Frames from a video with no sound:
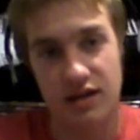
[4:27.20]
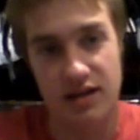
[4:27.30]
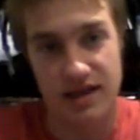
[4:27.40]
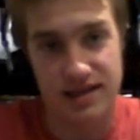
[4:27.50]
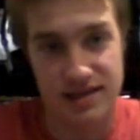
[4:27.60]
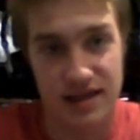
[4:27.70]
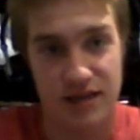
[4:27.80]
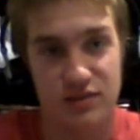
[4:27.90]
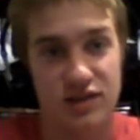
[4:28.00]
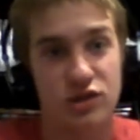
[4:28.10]
like, saying,
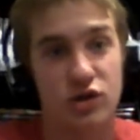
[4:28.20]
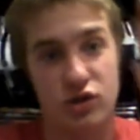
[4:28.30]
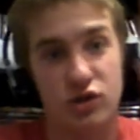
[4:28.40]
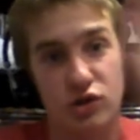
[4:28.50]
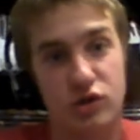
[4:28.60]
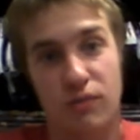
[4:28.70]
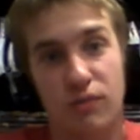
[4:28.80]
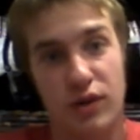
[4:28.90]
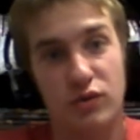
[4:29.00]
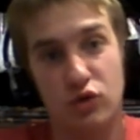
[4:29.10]
I'm just kind of
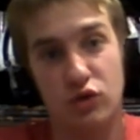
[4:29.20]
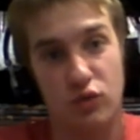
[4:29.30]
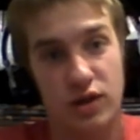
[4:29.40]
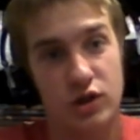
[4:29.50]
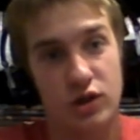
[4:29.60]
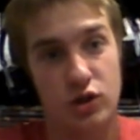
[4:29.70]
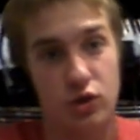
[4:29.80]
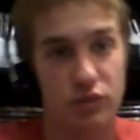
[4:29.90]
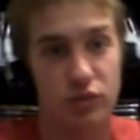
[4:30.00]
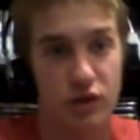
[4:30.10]
comparing the director
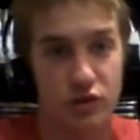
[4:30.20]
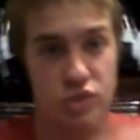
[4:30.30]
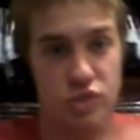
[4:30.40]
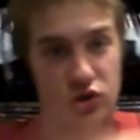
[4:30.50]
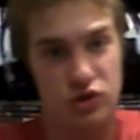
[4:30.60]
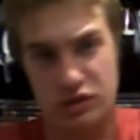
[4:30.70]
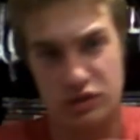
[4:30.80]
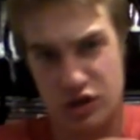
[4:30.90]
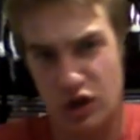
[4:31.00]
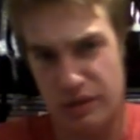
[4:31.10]
to Blair Witch to
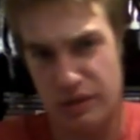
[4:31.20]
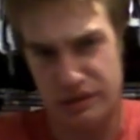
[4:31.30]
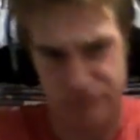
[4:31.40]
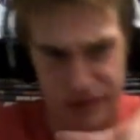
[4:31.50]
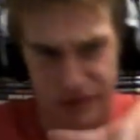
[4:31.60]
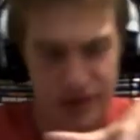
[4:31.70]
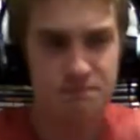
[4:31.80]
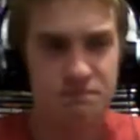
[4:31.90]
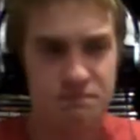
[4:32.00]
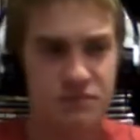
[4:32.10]
Skyman, okay?
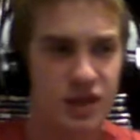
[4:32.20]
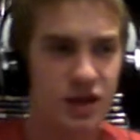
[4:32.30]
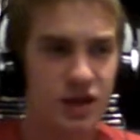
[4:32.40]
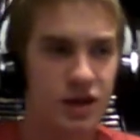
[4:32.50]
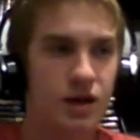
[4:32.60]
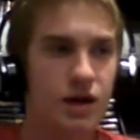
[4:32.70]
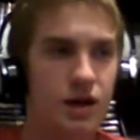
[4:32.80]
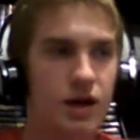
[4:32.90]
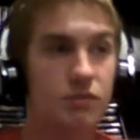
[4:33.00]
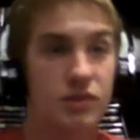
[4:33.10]

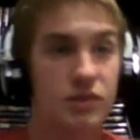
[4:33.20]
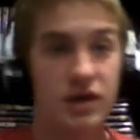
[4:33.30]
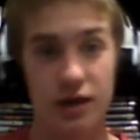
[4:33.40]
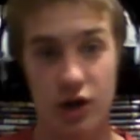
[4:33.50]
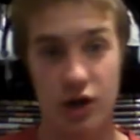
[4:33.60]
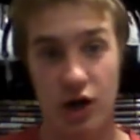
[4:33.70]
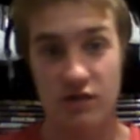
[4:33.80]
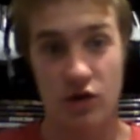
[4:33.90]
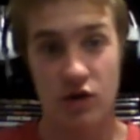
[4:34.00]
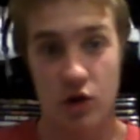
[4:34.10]
Uh, but yeah, I, I
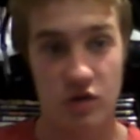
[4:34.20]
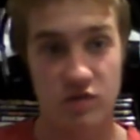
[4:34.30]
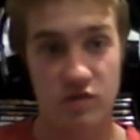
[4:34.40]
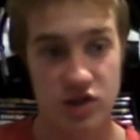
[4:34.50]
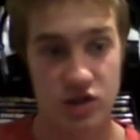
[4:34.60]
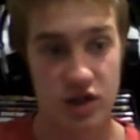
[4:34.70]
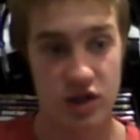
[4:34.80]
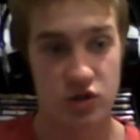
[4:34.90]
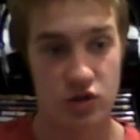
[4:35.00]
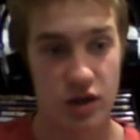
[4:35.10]
never heard of this
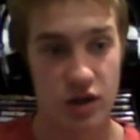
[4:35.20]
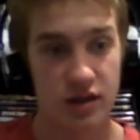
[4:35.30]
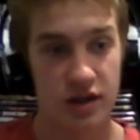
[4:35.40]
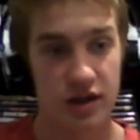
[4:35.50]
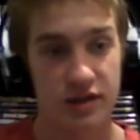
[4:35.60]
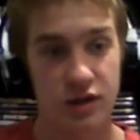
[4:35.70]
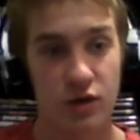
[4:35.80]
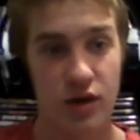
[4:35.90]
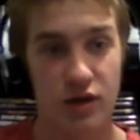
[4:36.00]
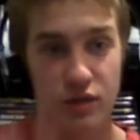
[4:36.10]
uh, trailer
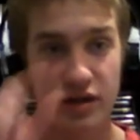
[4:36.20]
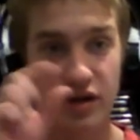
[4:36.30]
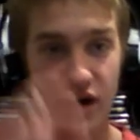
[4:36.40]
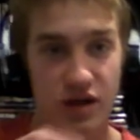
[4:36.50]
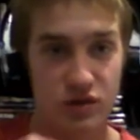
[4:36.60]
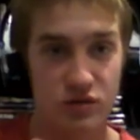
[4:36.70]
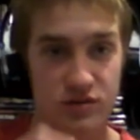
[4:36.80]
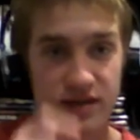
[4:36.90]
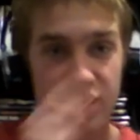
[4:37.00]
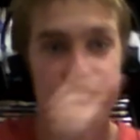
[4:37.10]
until I read an article
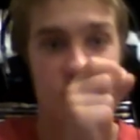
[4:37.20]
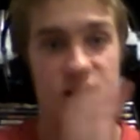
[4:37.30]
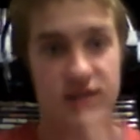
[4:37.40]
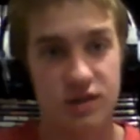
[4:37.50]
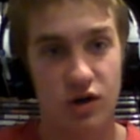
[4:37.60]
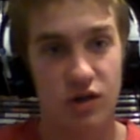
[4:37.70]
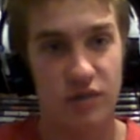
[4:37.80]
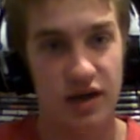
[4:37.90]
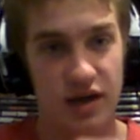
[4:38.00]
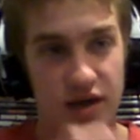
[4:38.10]
saying
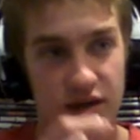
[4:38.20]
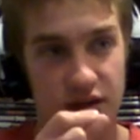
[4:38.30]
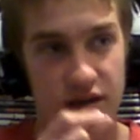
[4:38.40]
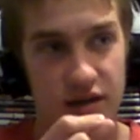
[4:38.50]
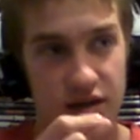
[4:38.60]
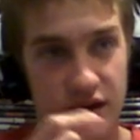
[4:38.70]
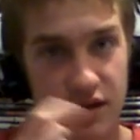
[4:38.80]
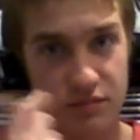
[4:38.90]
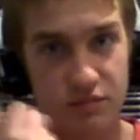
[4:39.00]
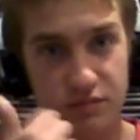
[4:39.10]
Skyman
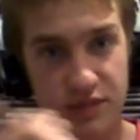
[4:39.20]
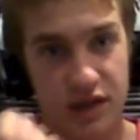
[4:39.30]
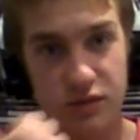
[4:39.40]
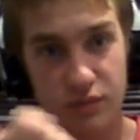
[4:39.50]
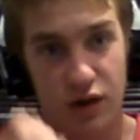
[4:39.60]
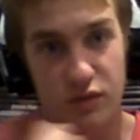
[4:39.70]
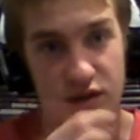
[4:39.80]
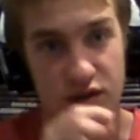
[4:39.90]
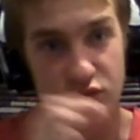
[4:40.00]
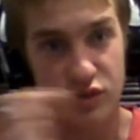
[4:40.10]
uh, Daniel
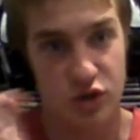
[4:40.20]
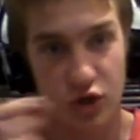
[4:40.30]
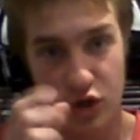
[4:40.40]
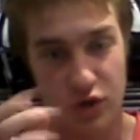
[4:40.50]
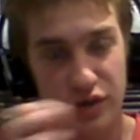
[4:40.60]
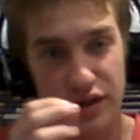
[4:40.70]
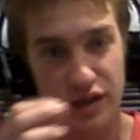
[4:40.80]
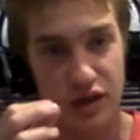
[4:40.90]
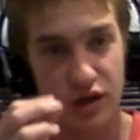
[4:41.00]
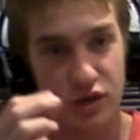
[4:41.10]
Myrick is
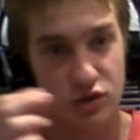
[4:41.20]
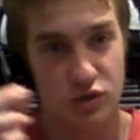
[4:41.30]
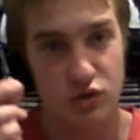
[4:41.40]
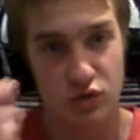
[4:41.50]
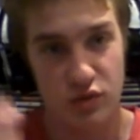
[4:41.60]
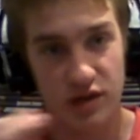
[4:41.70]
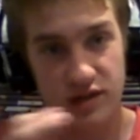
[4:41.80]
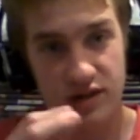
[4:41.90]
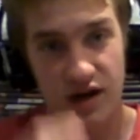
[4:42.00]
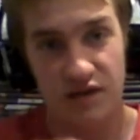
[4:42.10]
returning to
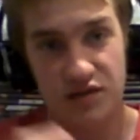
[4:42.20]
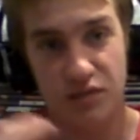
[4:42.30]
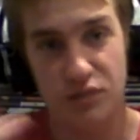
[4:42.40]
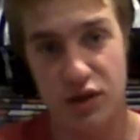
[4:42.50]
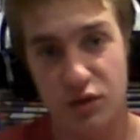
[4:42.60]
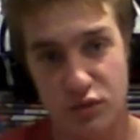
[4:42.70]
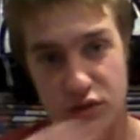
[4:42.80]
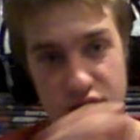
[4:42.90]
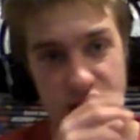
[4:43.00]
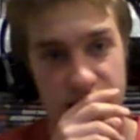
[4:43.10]
direct after Blair
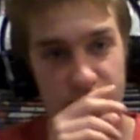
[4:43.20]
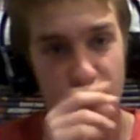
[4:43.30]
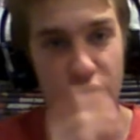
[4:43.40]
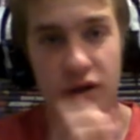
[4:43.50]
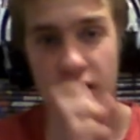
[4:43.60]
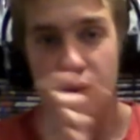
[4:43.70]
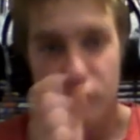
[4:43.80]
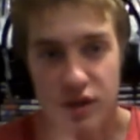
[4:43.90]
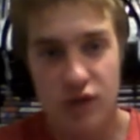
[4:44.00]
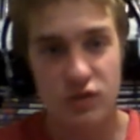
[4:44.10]
Witch. And the word
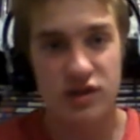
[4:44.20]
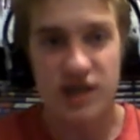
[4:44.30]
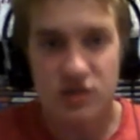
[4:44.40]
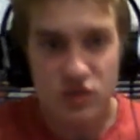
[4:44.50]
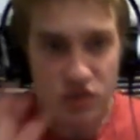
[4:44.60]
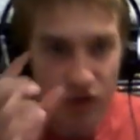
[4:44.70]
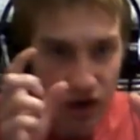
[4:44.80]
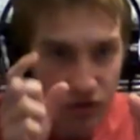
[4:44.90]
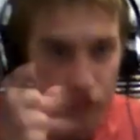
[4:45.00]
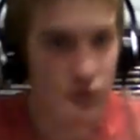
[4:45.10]
Blair Witch. That's what
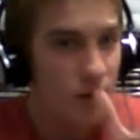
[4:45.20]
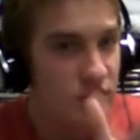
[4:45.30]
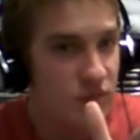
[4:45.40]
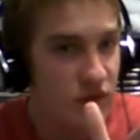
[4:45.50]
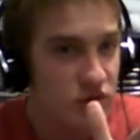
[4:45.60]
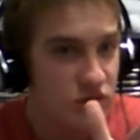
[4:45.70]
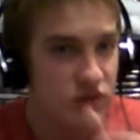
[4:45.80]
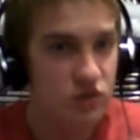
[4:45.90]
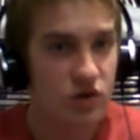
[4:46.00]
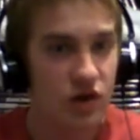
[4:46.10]
kind of grabbed me to
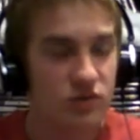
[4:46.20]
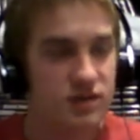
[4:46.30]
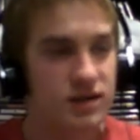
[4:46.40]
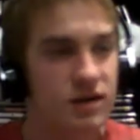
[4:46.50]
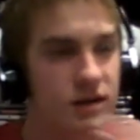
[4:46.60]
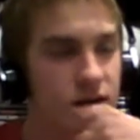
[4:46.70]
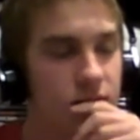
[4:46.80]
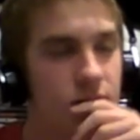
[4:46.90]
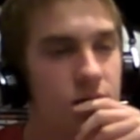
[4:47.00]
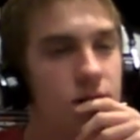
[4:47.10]
this trial. I was like,
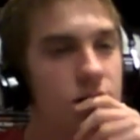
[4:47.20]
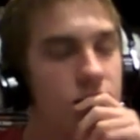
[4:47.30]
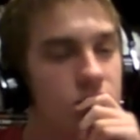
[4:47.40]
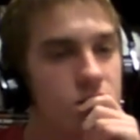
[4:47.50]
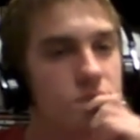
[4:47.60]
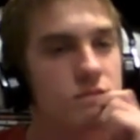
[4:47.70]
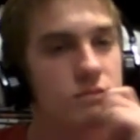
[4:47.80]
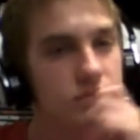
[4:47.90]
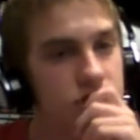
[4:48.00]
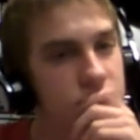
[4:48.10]

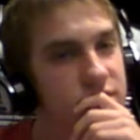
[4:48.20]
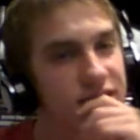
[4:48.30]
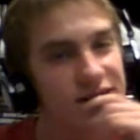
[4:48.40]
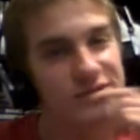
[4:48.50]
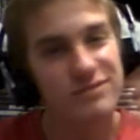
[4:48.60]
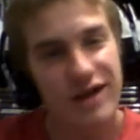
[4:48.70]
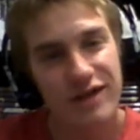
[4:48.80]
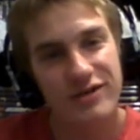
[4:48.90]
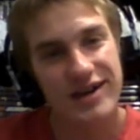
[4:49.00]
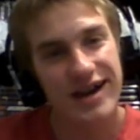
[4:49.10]
hmm, Daniel
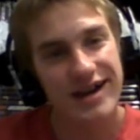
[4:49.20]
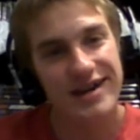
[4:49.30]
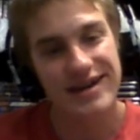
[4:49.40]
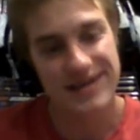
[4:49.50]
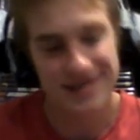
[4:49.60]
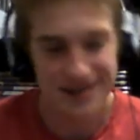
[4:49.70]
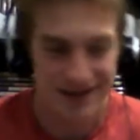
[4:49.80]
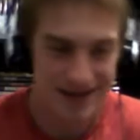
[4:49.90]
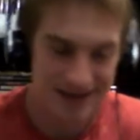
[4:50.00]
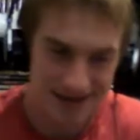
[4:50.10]
Myrick, eh? So,